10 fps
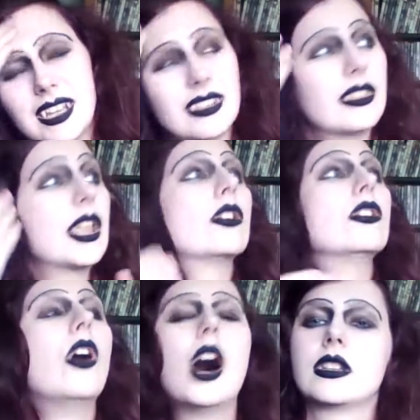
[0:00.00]
And they're
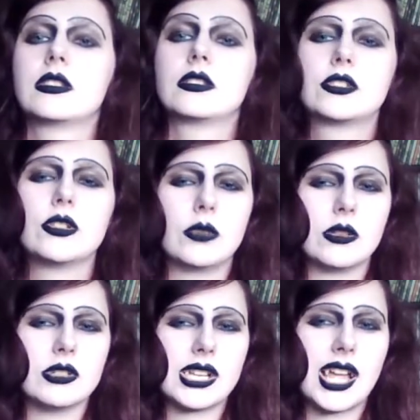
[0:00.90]
not too
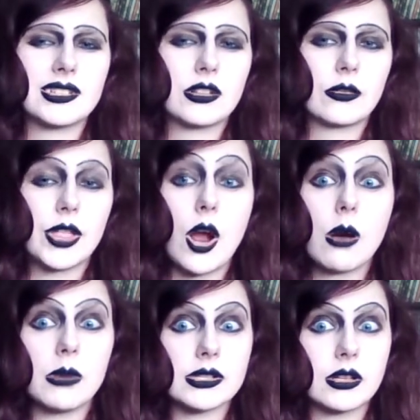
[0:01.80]
huge at cats either. They are
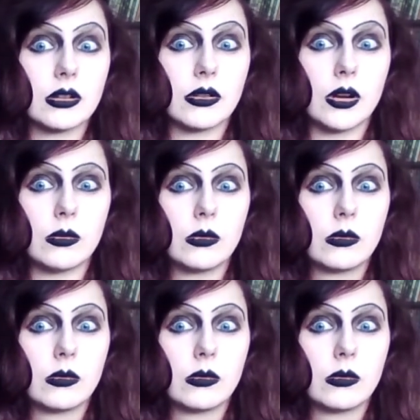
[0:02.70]
muscular though.